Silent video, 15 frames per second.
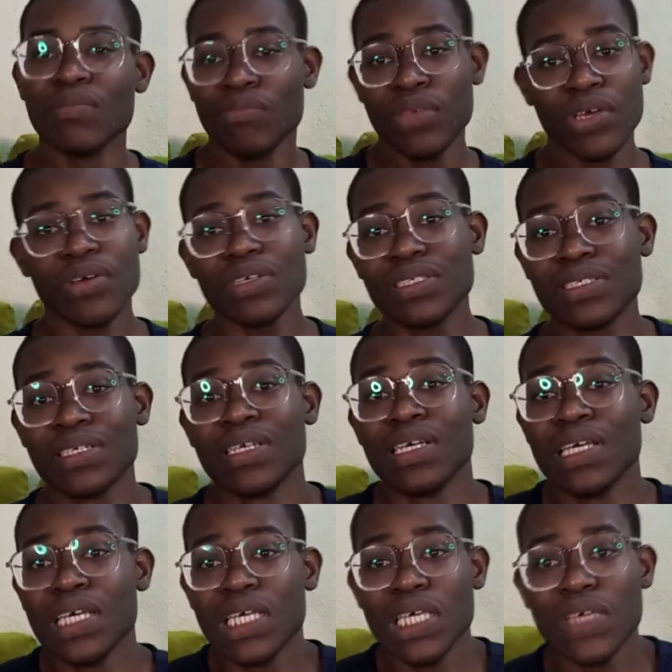Because
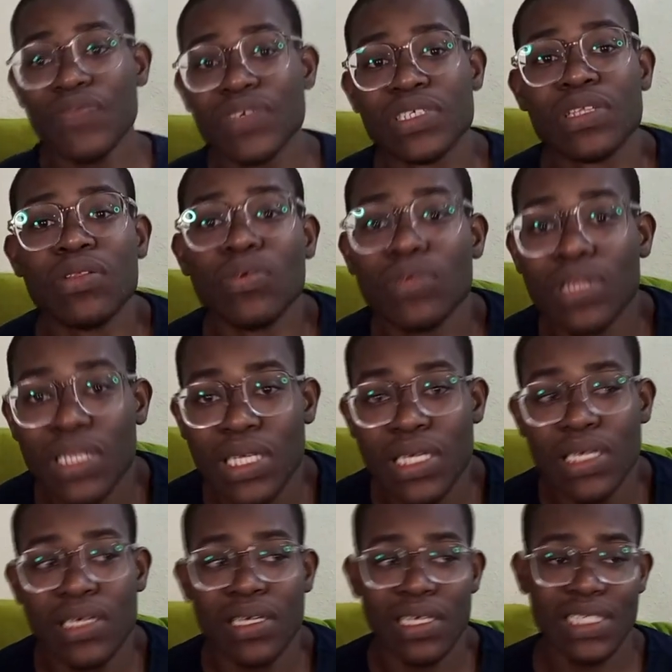if it's lonely,